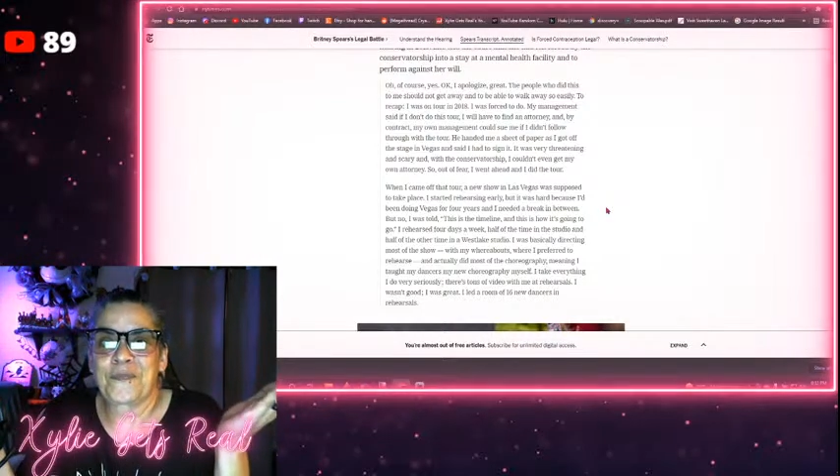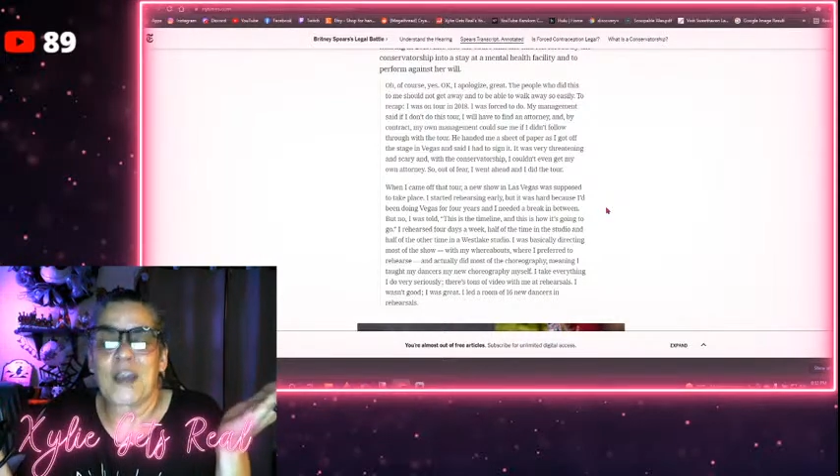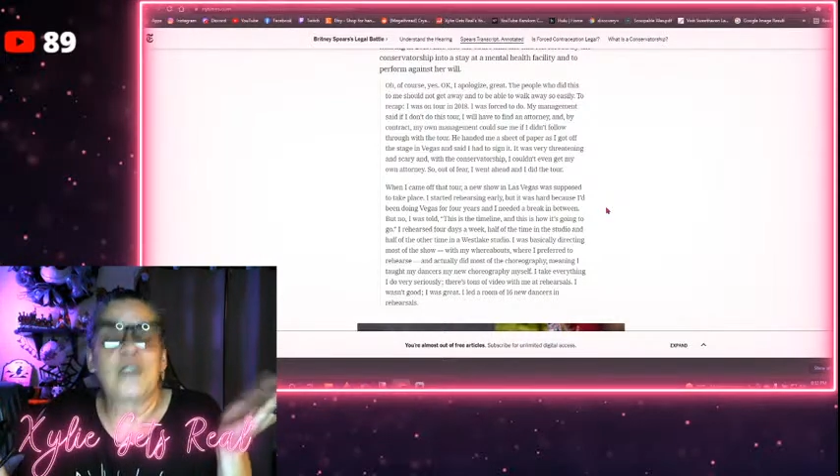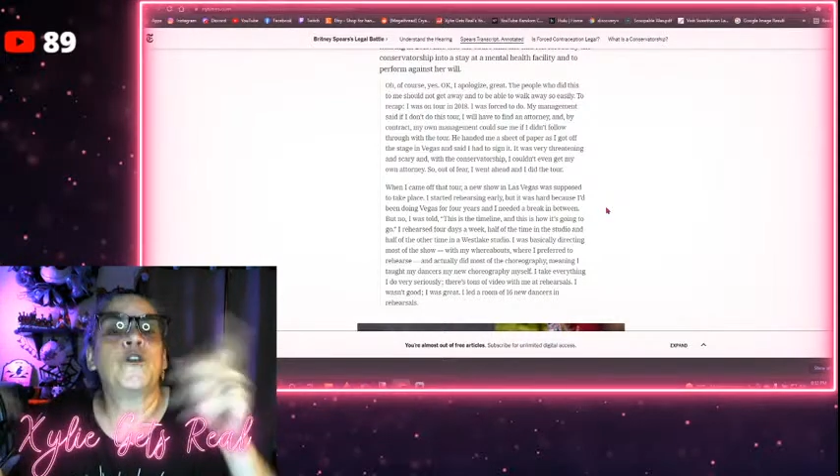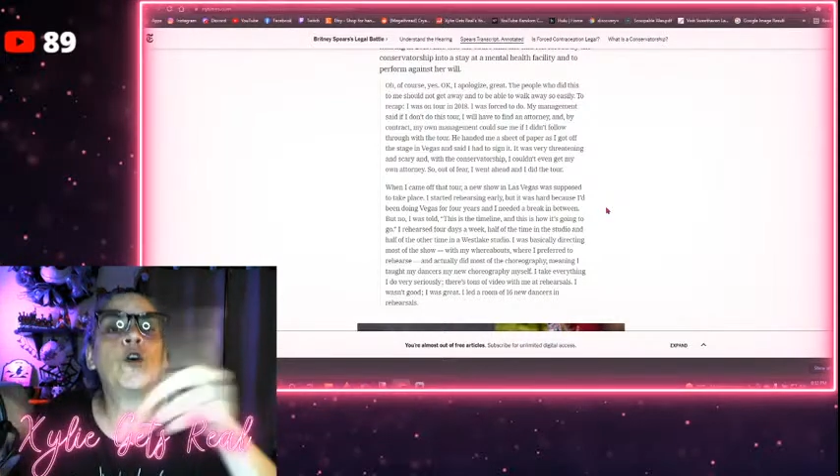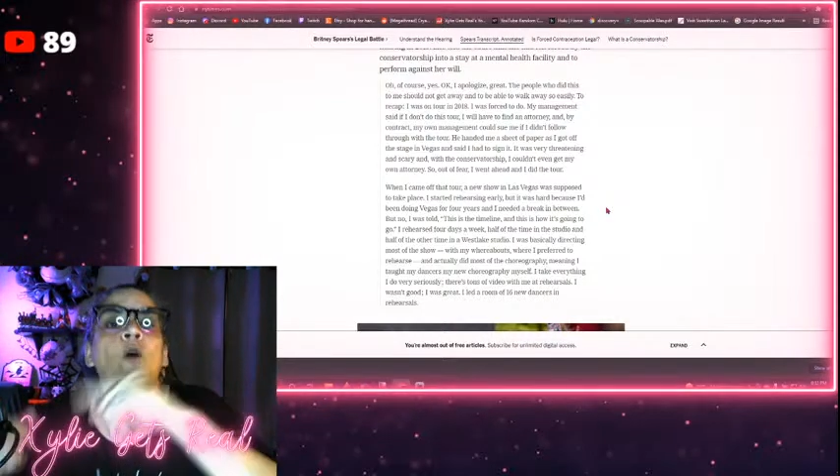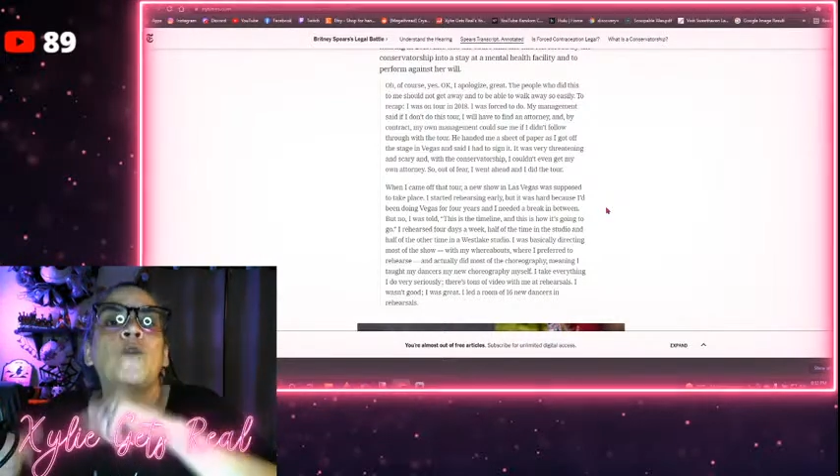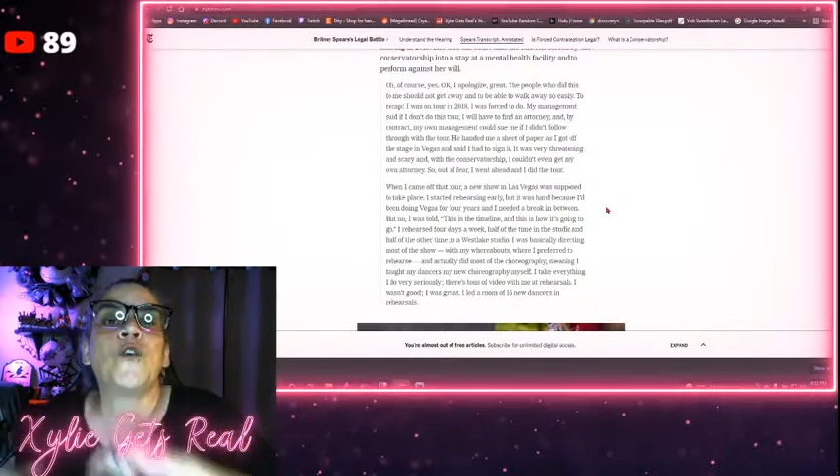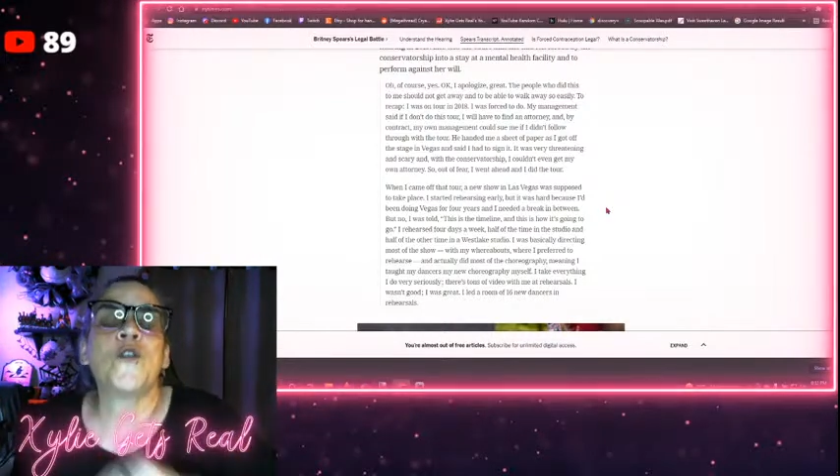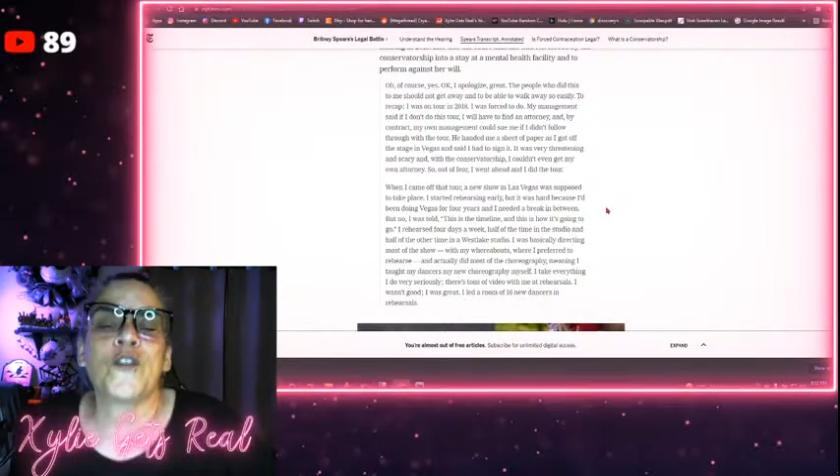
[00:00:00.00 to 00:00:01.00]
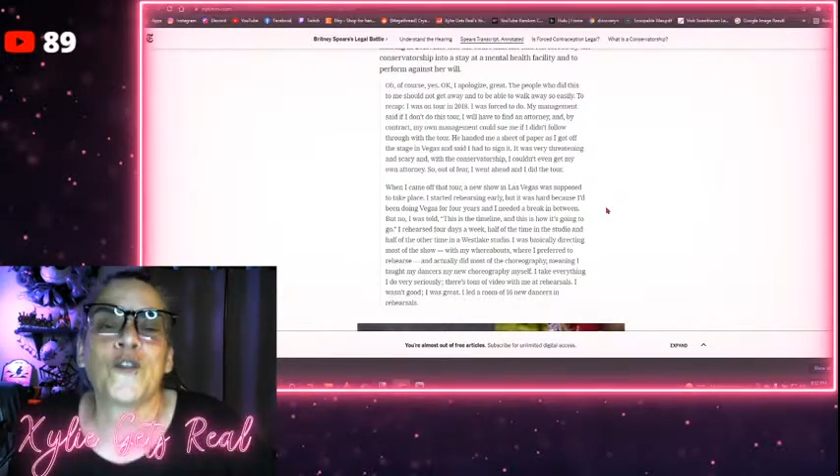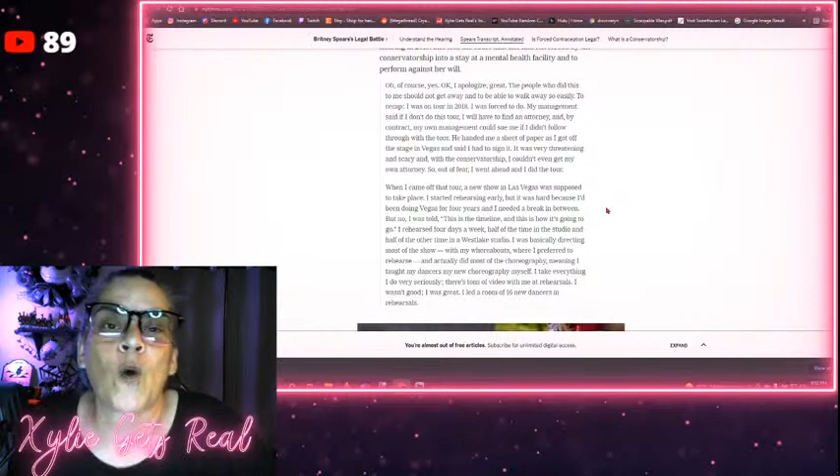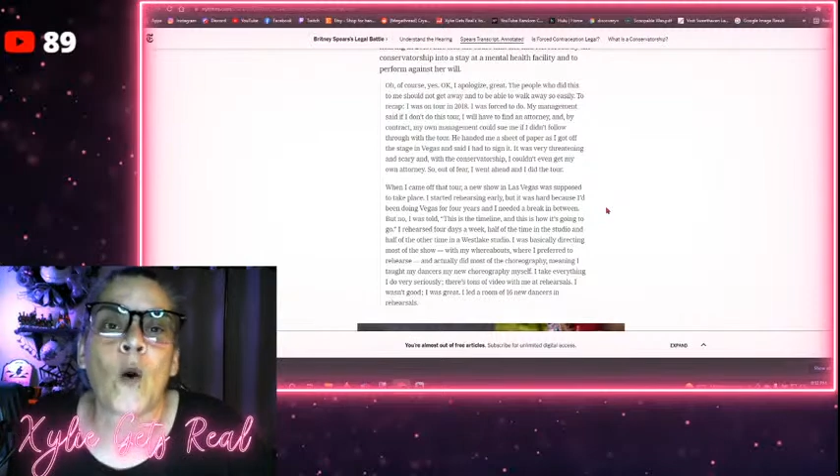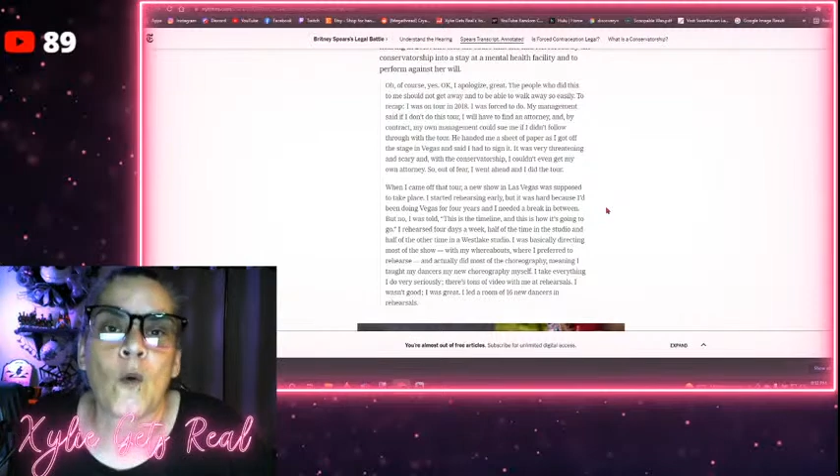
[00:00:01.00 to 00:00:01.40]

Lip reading: If you don't do this tour,